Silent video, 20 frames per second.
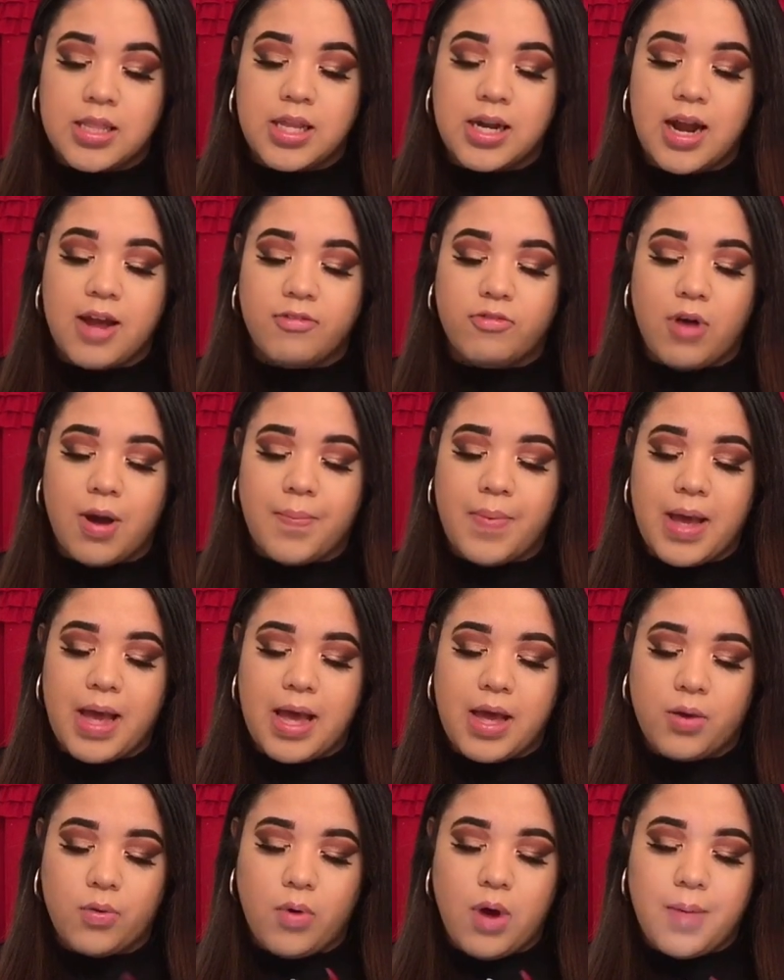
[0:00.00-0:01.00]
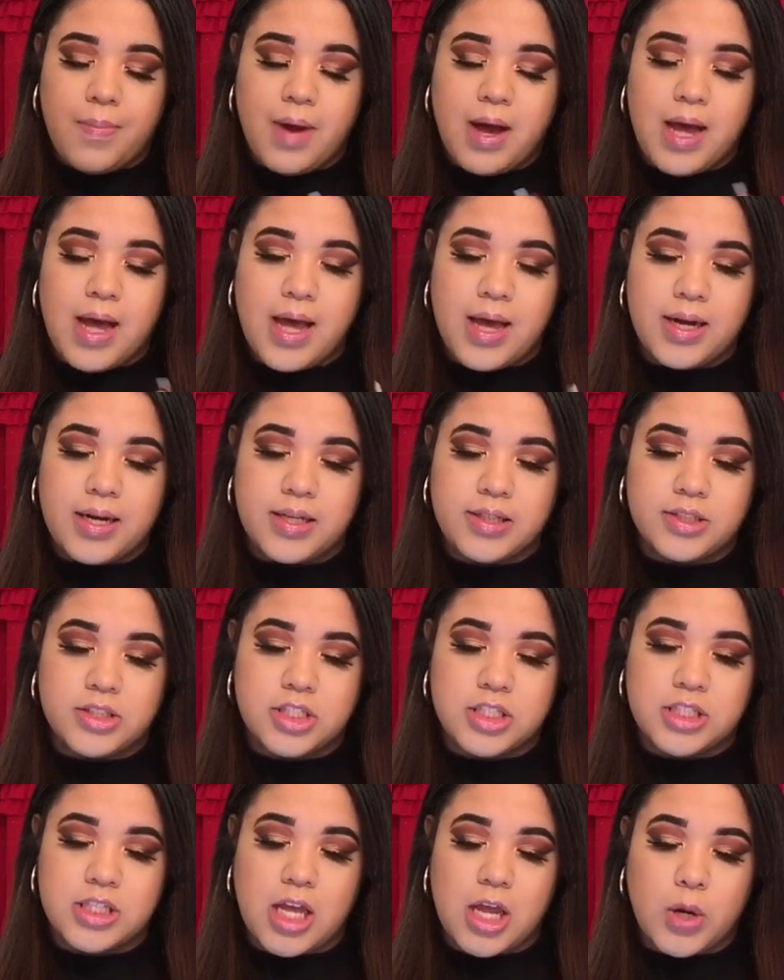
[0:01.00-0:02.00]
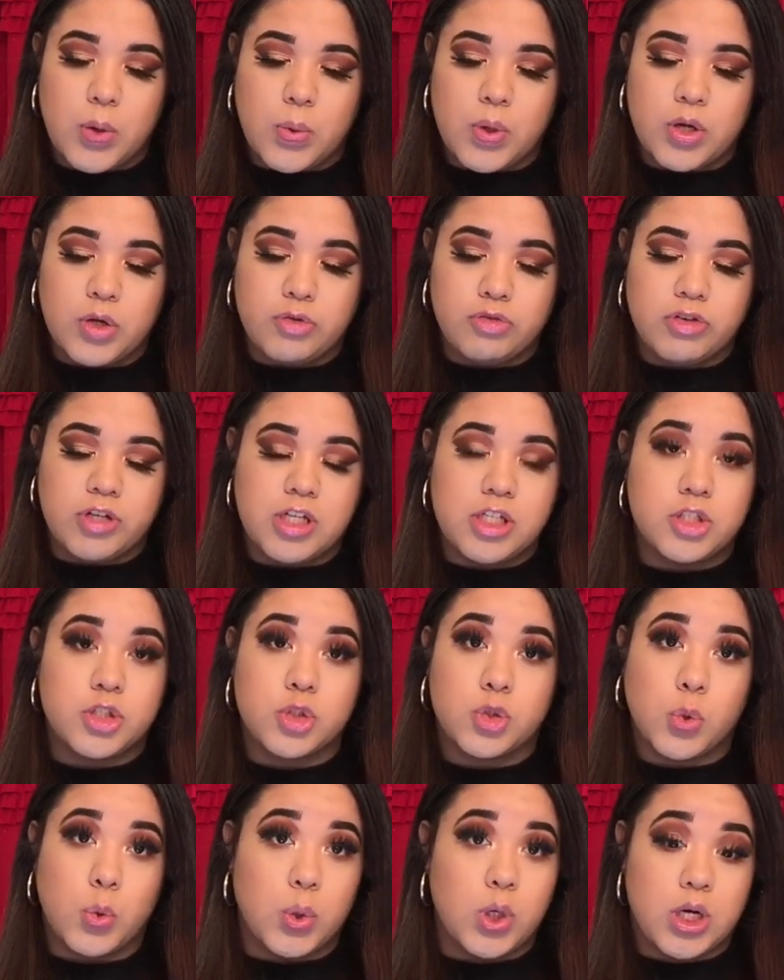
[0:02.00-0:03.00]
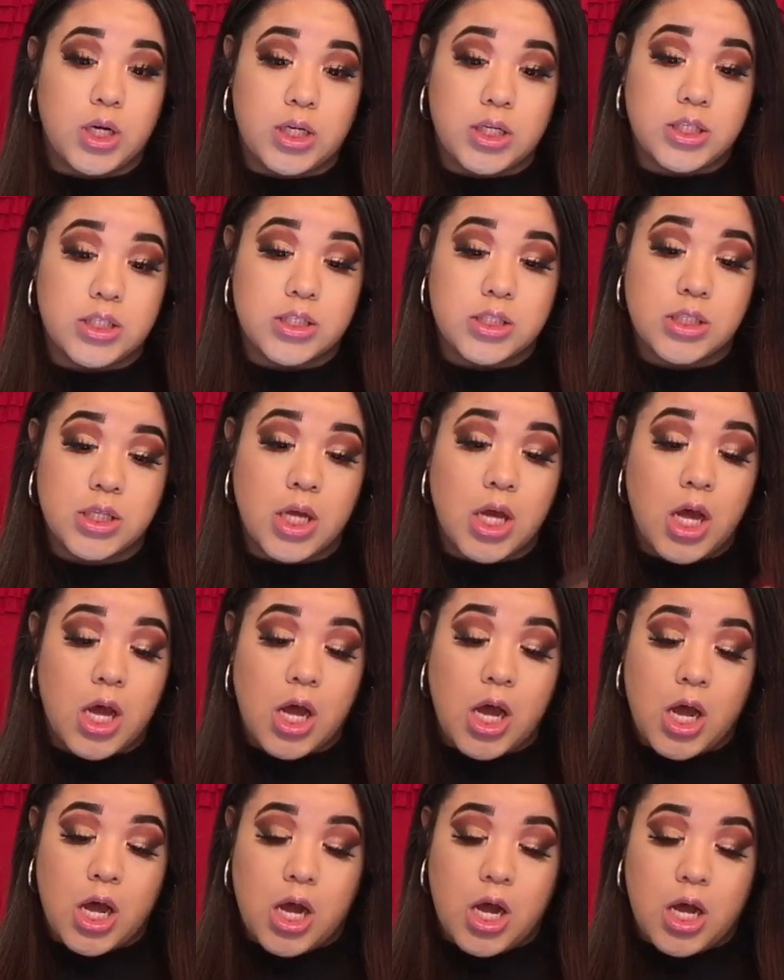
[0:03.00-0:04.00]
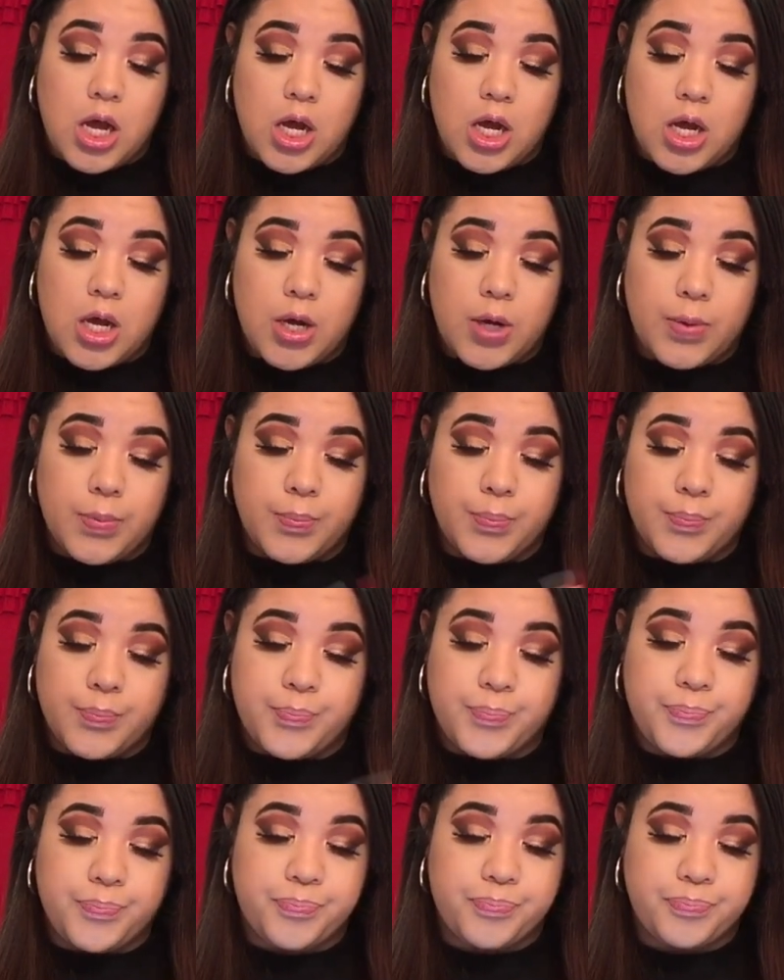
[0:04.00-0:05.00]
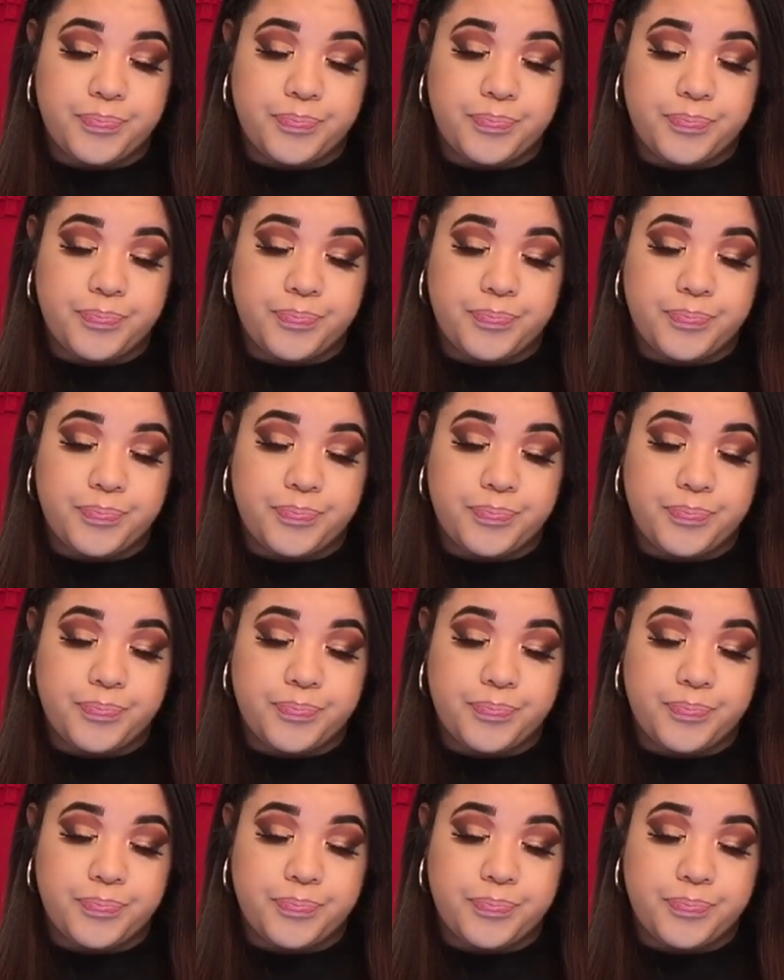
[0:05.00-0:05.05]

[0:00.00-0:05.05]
Then I have Wattpad. Wattpad is just like where you read stories. Um,